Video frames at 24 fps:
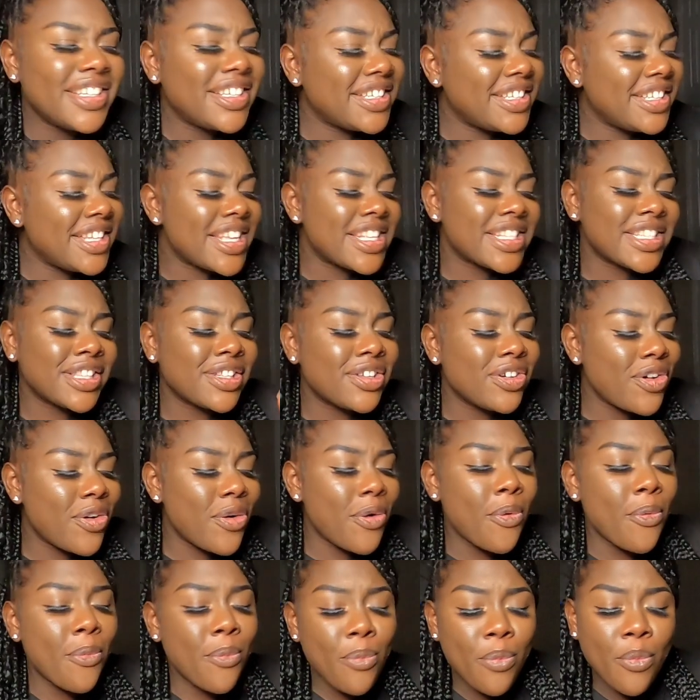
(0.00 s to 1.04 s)
This
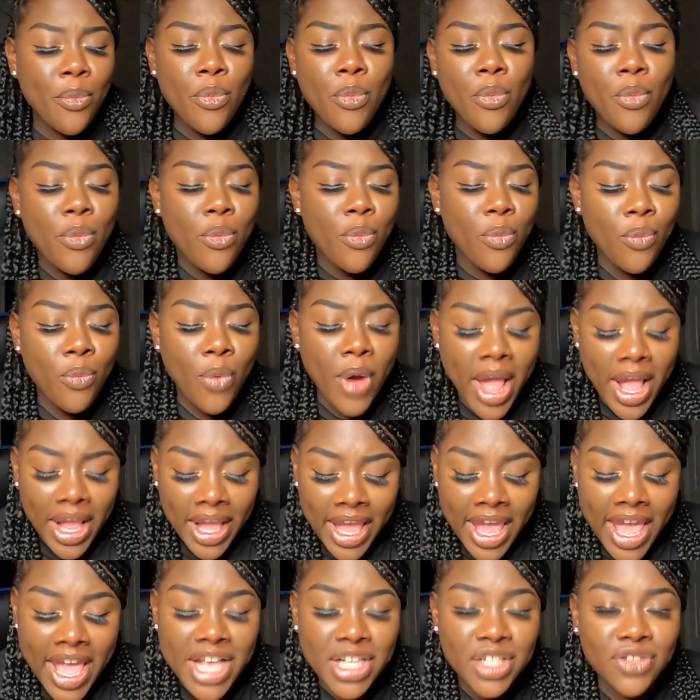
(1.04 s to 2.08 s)
little
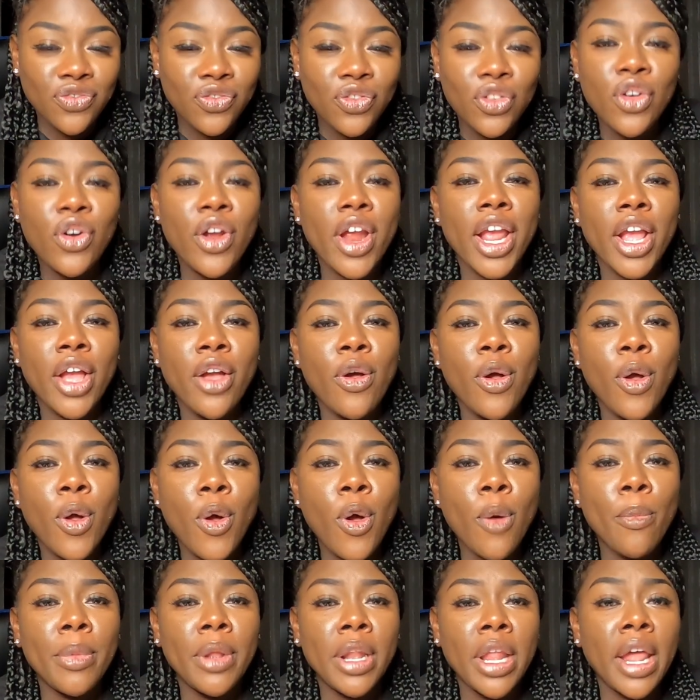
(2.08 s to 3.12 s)
whack-ass floor ain't going to
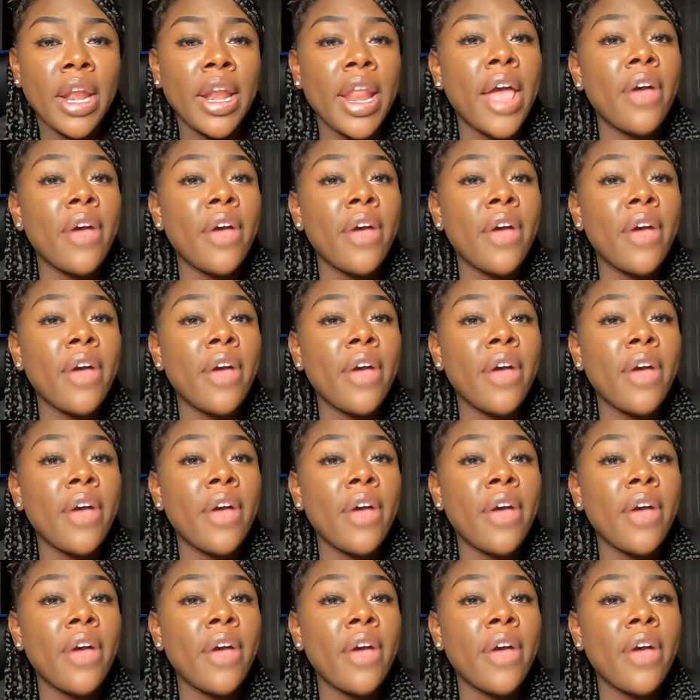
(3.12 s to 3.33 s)
hold me down.